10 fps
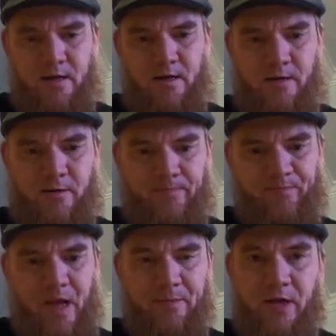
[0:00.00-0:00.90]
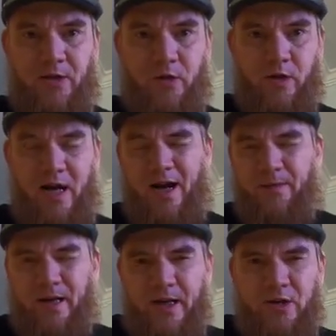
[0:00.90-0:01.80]
I'm going to do a
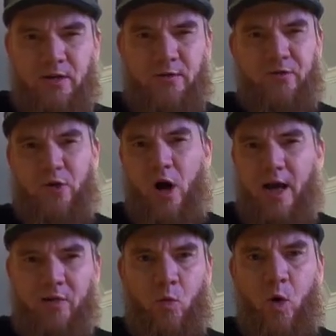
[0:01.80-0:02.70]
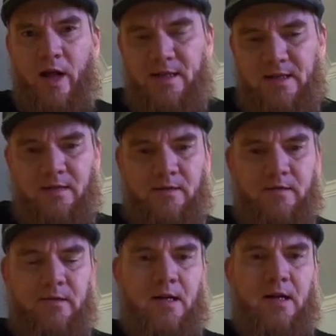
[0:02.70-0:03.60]
combination of dry and wet,
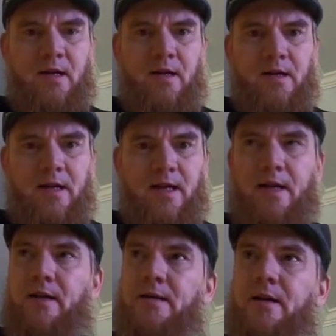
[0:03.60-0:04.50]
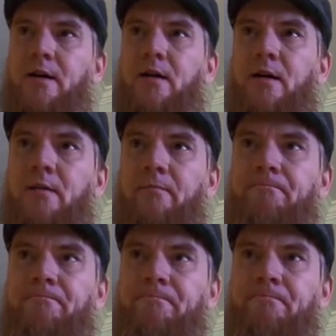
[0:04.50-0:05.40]
and
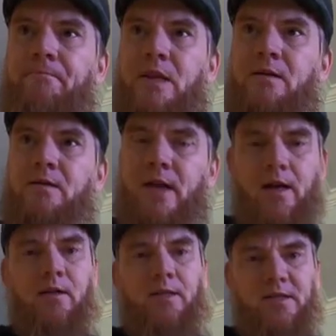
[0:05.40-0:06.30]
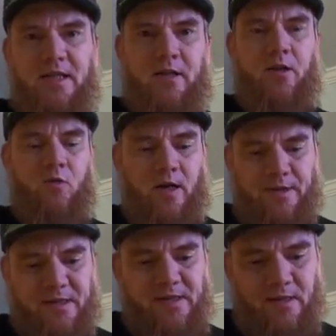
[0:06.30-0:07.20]
yeah, let's get going
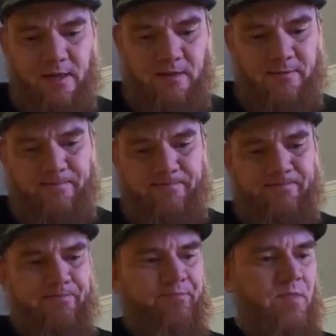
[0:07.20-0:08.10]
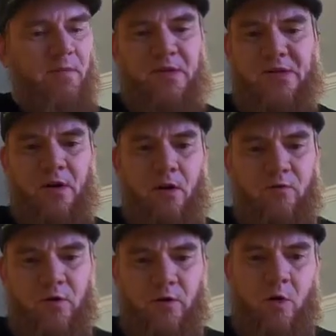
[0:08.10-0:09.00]
on this thing. I'm going to start
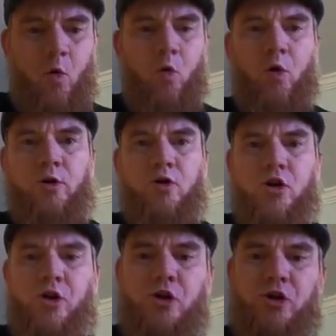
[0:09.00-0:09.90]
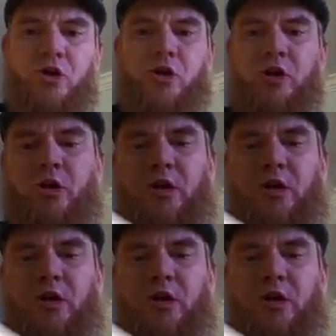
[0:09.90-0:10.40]
off with a little orange